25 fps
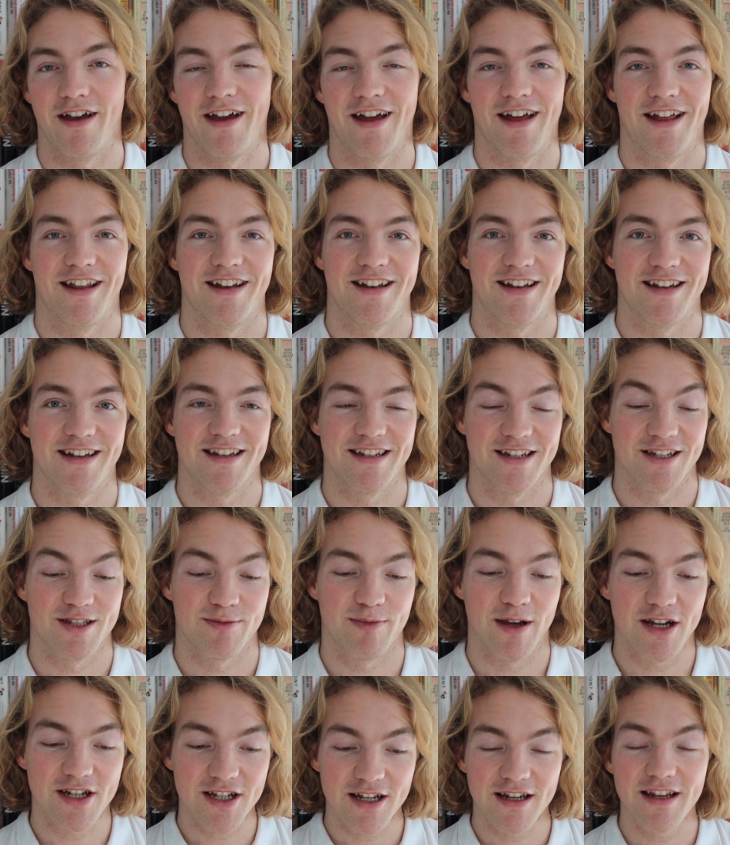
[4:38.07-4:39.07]
And
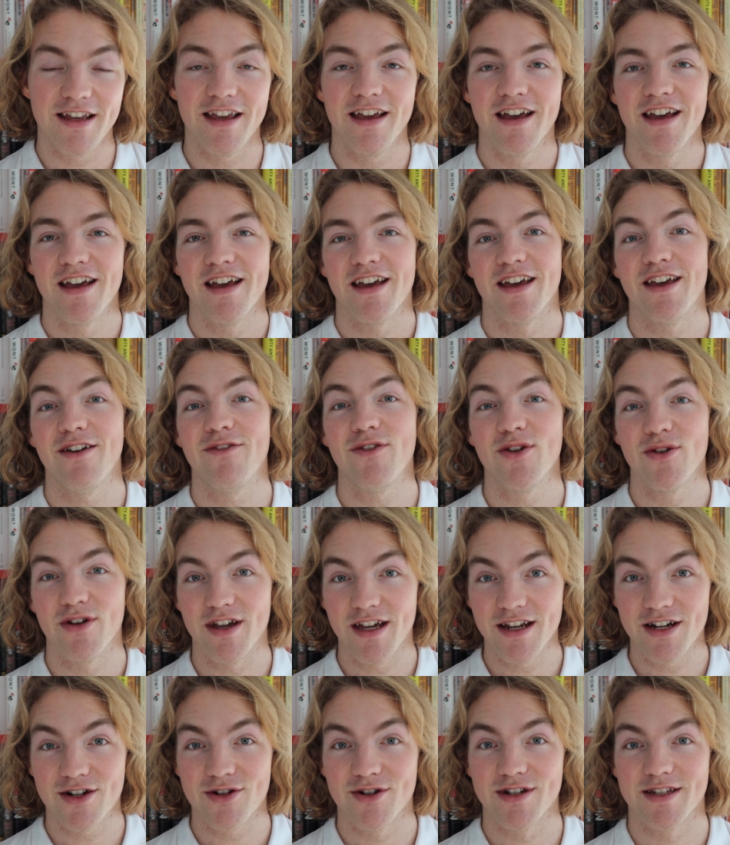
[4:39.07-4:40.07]
especially if you're
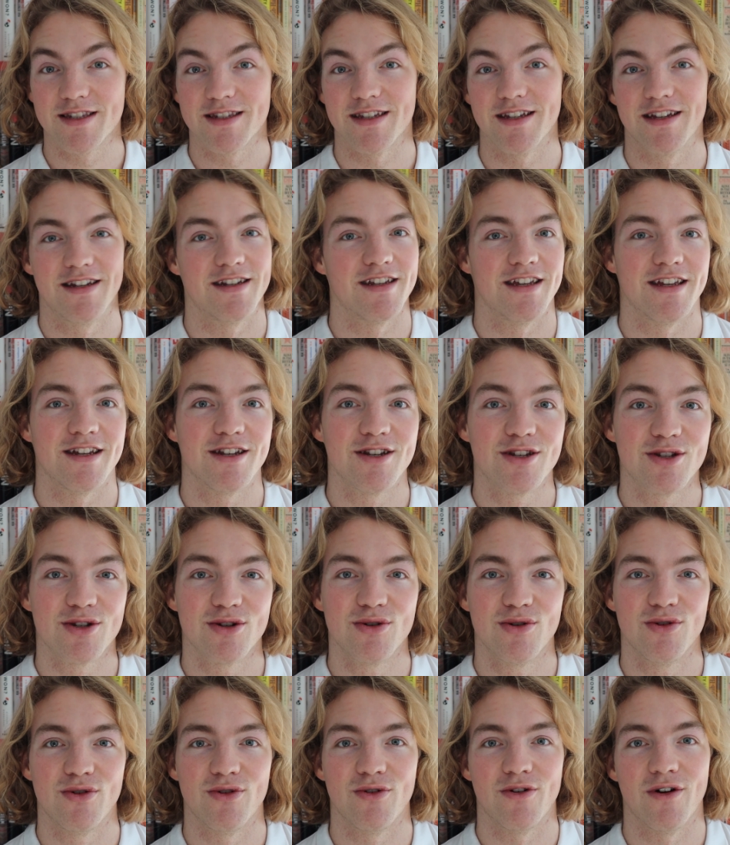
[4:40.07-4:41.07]
interested
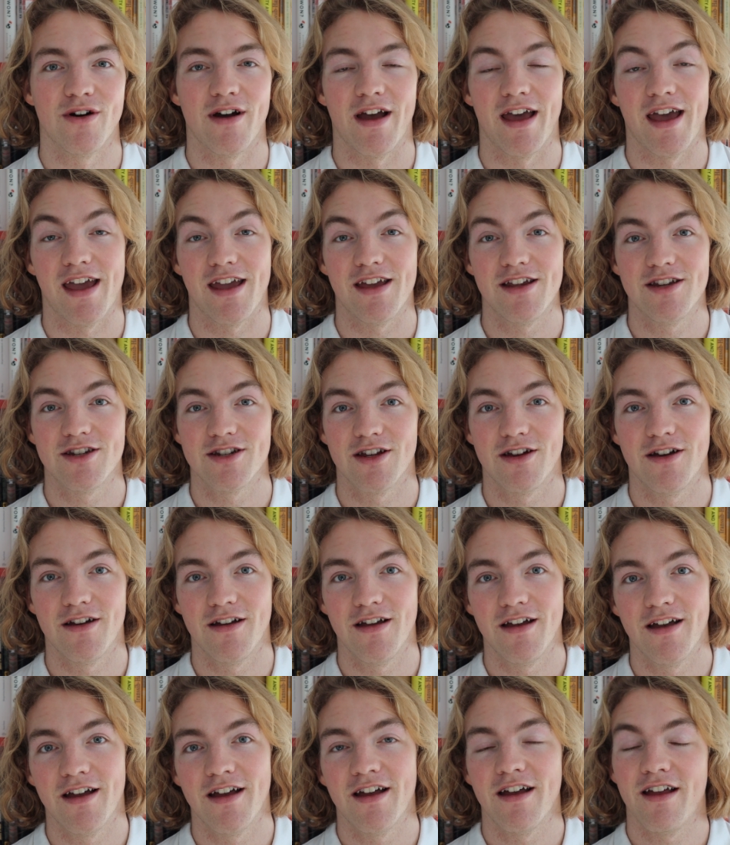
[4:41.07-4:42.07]
into
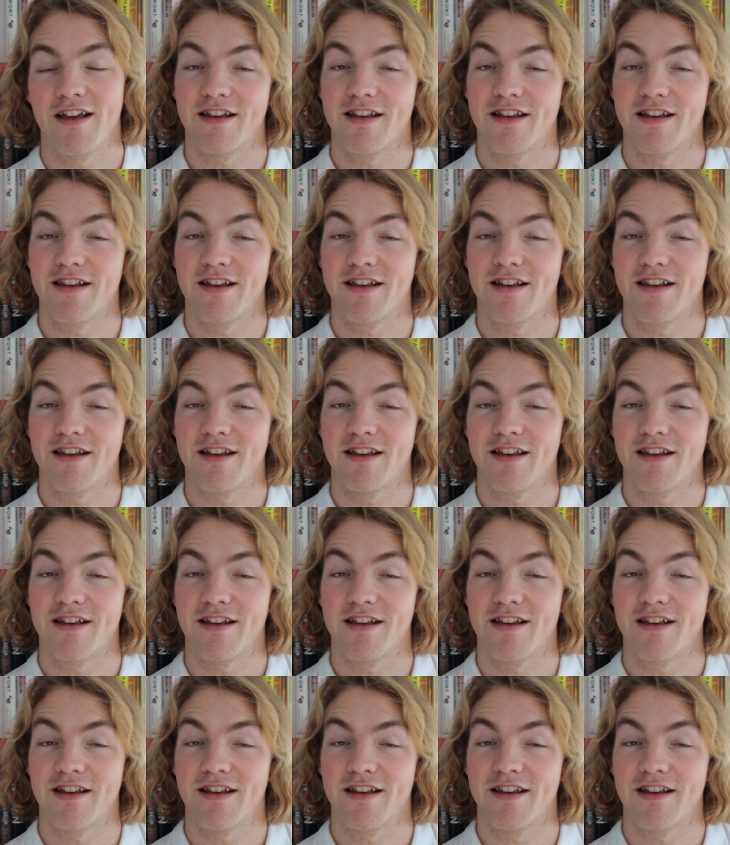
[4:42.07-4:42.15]
Asia,